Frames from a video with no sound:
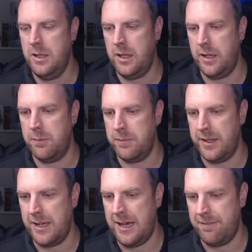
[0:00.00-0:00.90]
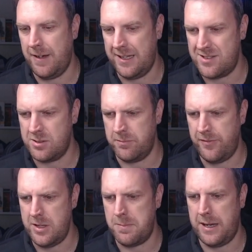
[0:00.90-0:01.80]
they have had some
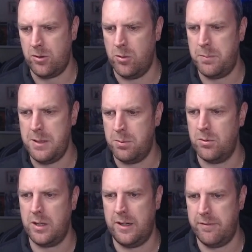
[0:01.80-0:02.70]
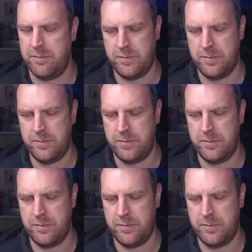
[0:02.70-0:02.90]
feedback or people kind of